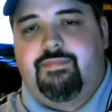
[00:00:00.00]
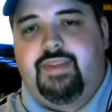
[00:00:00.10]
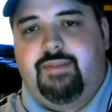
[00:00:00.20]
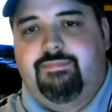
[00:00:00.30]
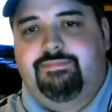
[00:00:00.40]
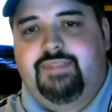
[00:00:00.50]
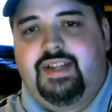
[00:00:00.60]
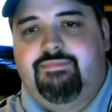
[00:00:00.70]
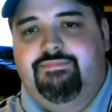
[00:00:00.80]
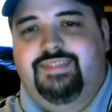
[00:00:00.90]
Yeah, that.
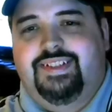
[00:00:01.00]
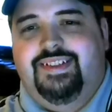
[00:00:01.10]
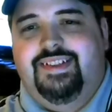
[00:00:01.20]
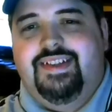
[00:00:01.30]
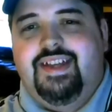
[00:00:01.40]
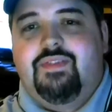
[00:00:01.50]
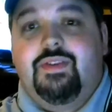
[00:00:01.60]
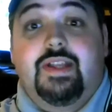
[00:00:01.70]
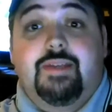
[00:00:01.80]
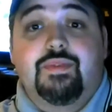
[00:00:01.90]
If
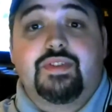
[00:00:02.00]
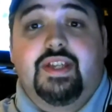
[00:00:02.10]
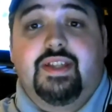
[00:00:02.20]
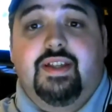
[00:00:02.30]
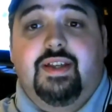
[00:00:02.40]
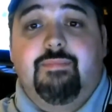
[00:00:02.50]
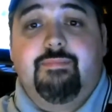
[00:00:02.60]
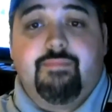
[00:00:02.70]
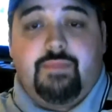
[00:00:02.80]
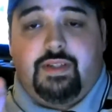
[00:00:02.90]
you like Moose Light Lime,
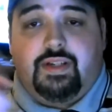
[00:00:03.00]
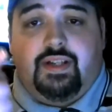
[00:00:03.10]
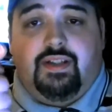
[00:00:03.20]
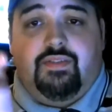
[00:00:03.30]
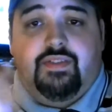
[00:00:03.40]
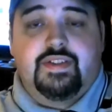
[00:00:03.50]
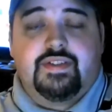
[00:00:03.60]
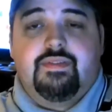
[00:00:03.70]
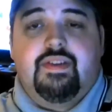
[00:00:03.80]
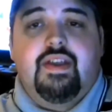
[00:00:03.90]
you're gonna love this.